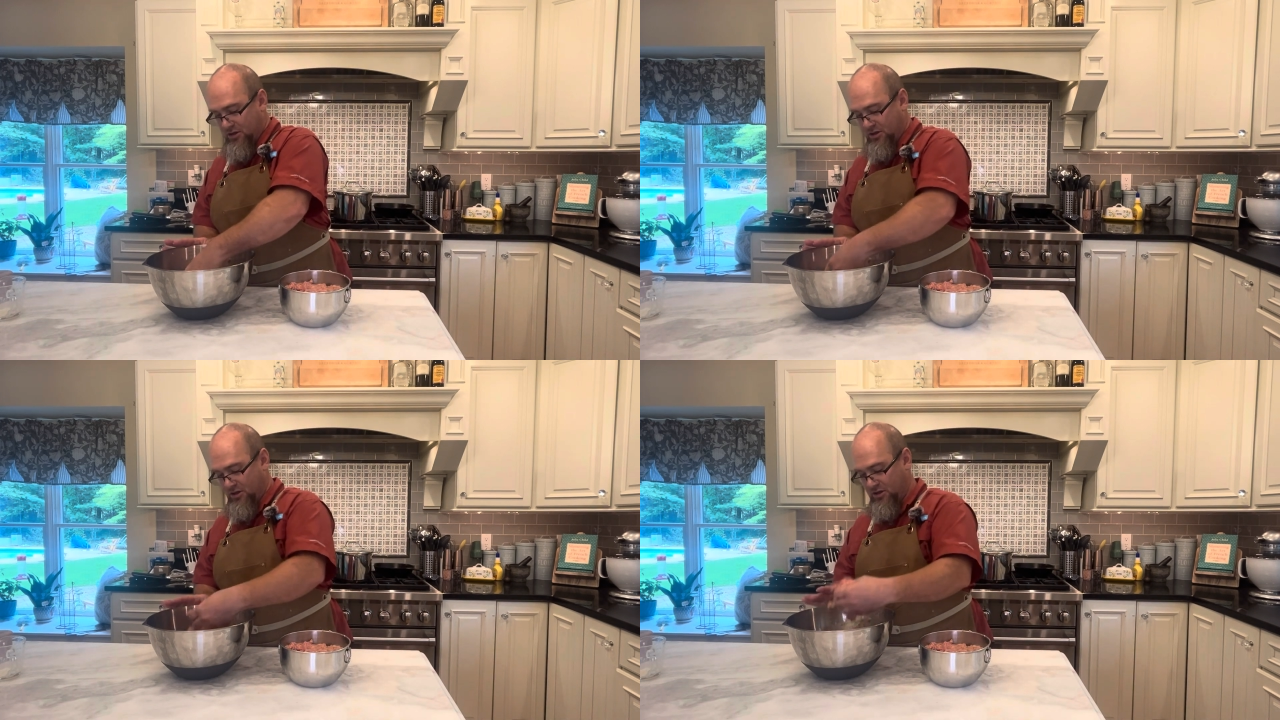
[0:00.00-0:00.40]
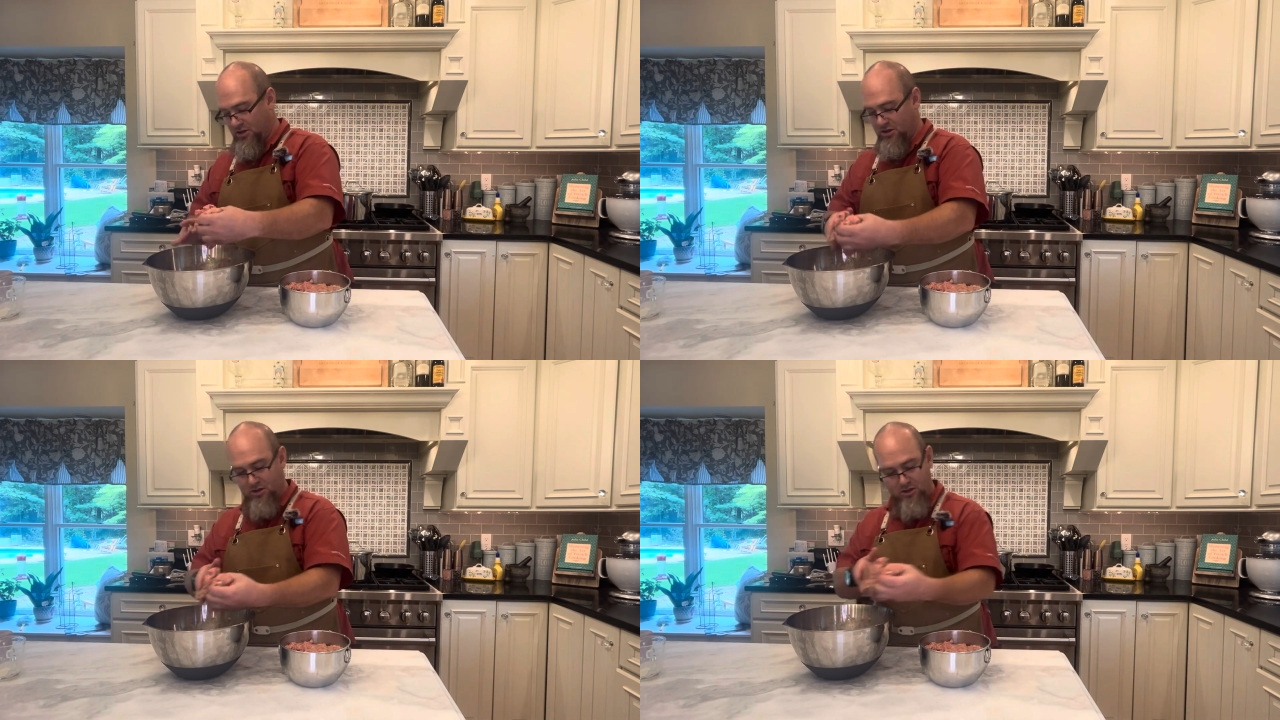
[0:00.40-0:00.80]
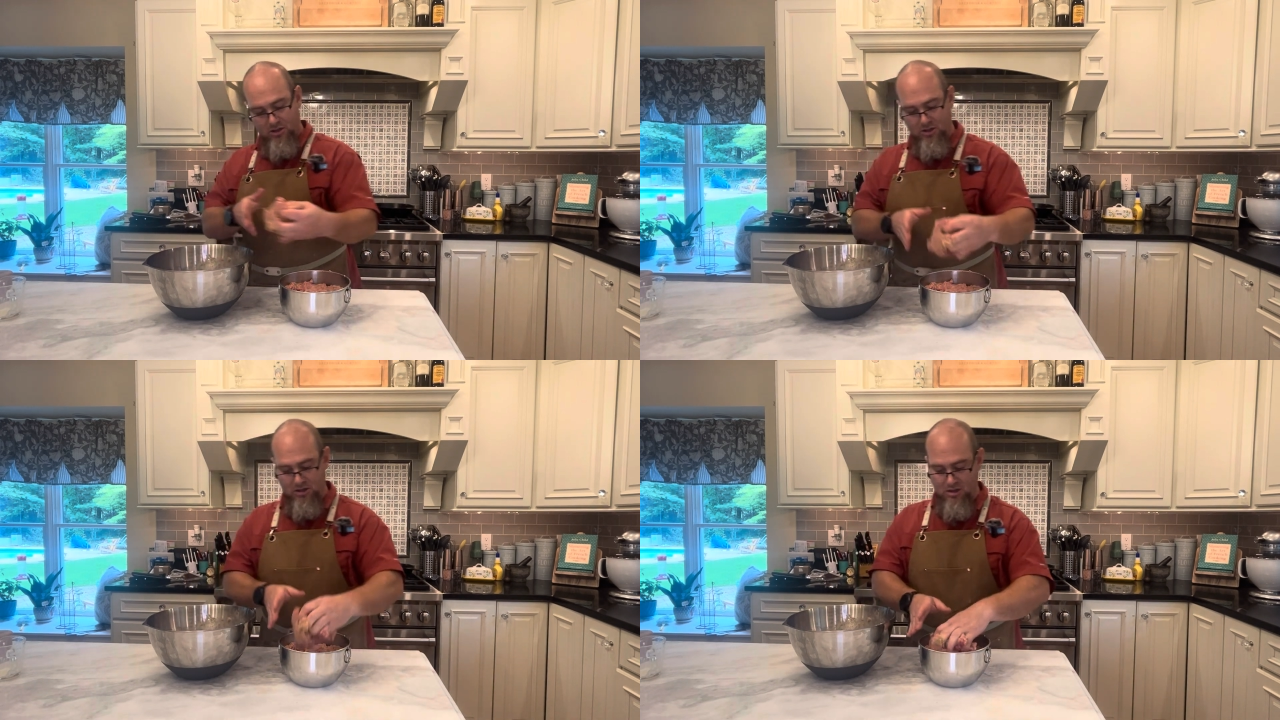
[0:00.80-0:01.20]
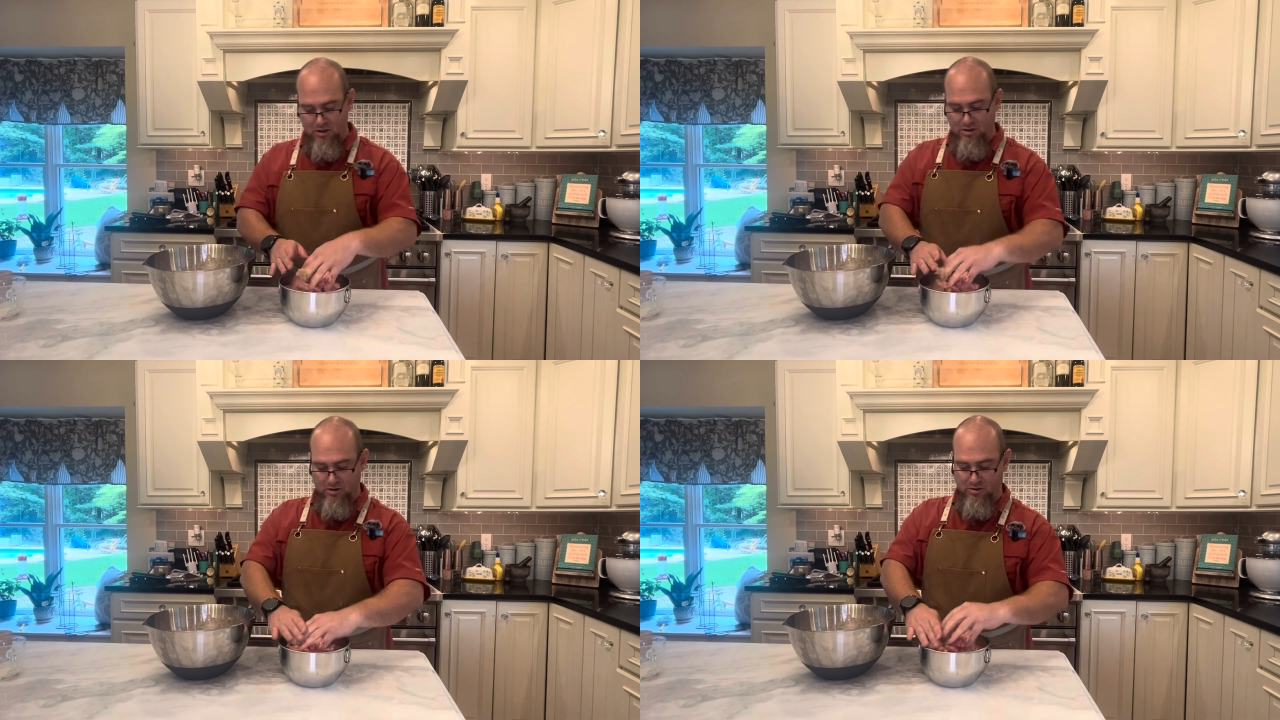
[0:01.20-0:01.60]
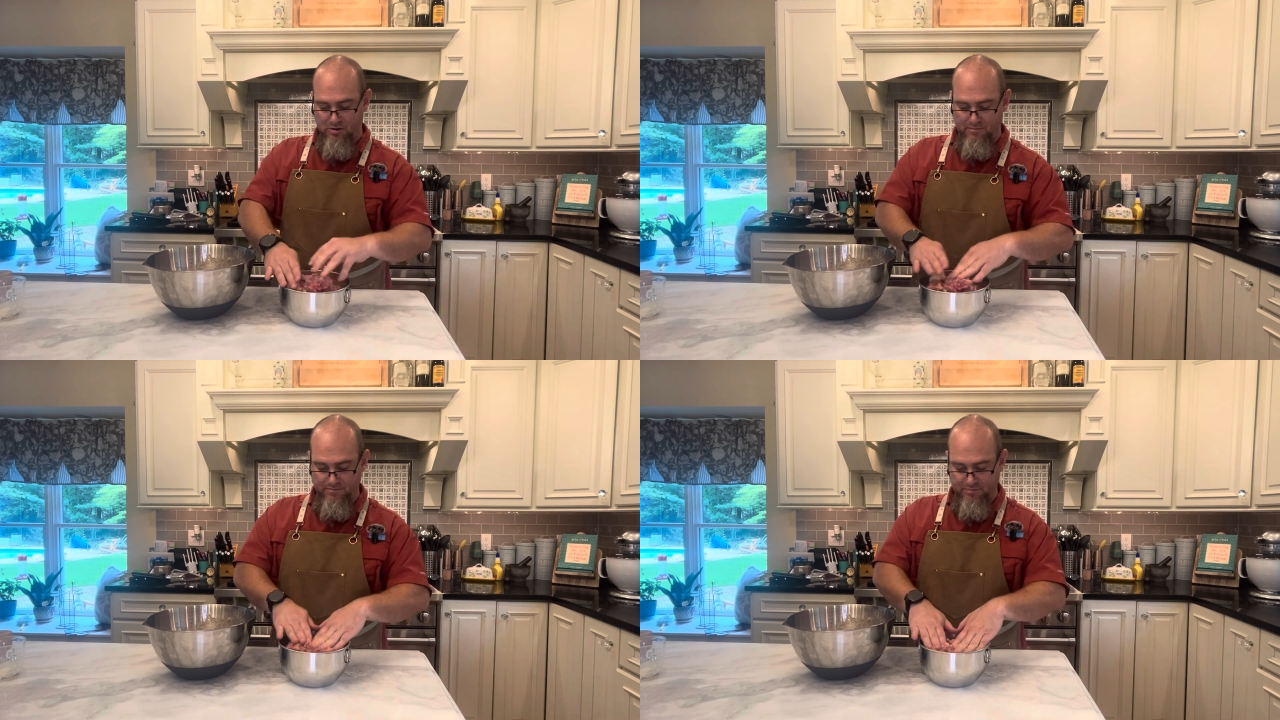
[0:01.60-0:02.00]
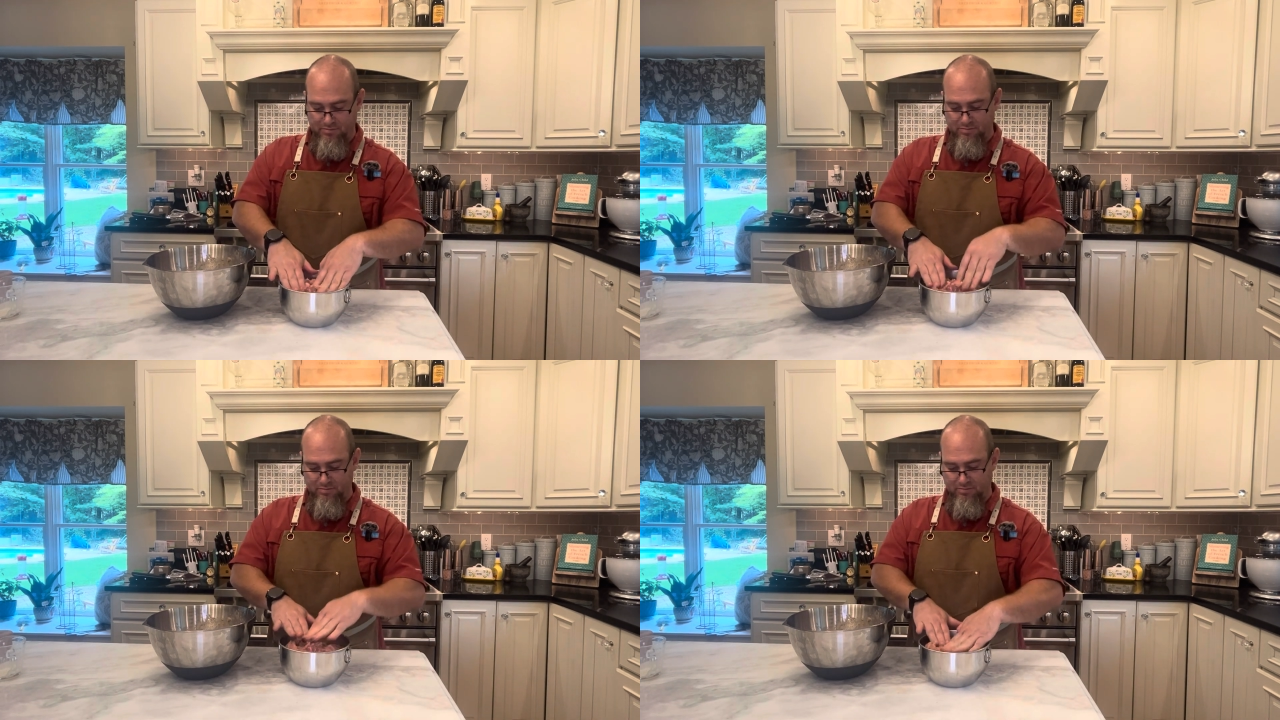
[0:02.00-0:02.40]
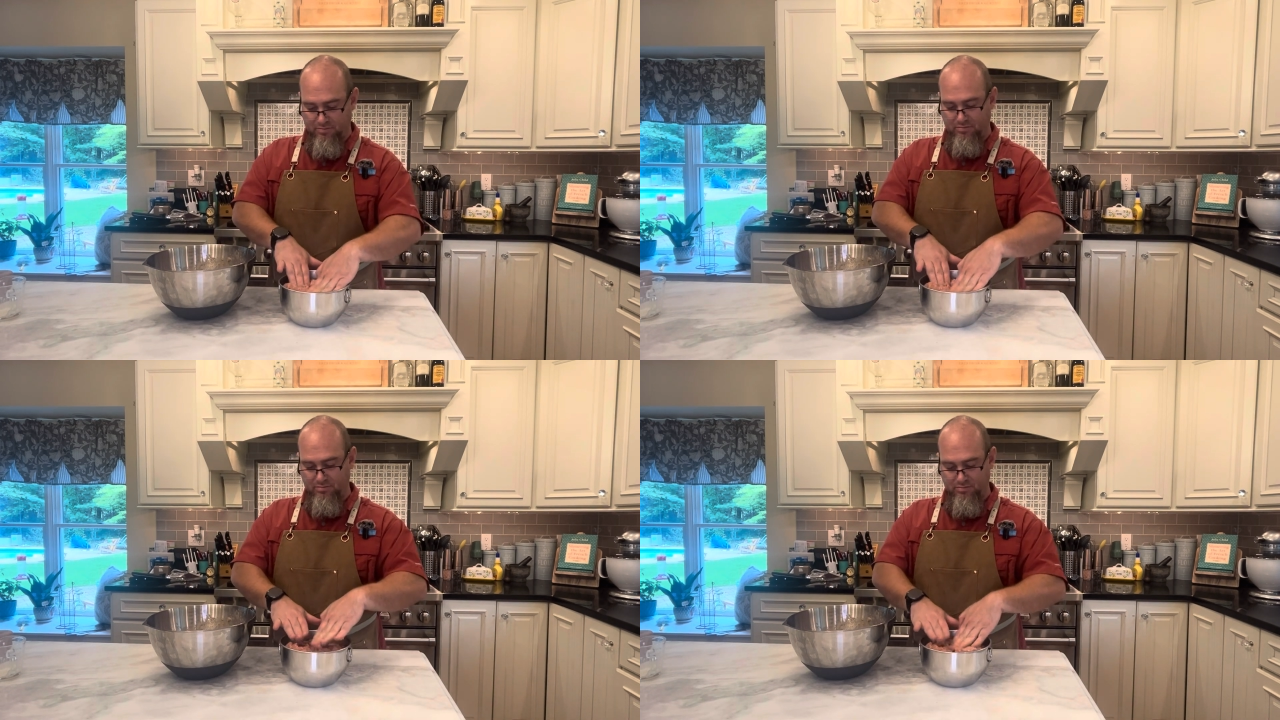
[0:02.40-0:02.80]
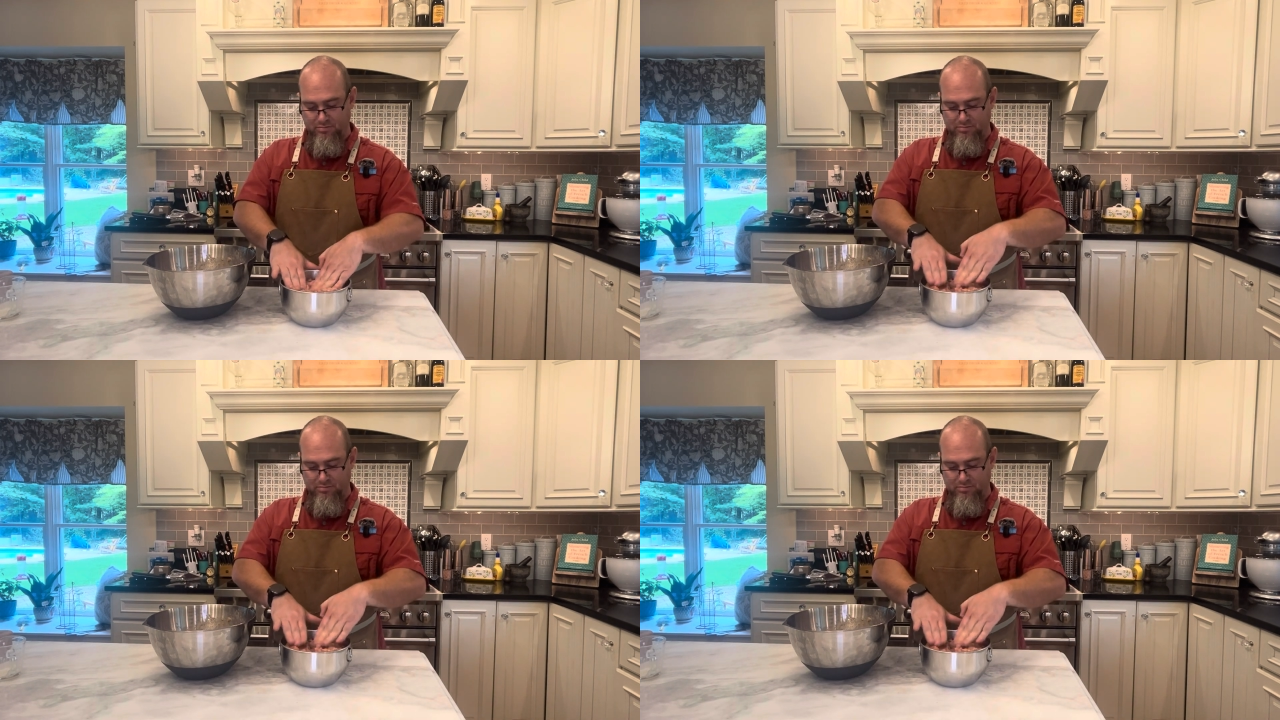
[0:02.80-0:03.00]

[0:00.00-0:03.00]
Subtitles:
[no speech]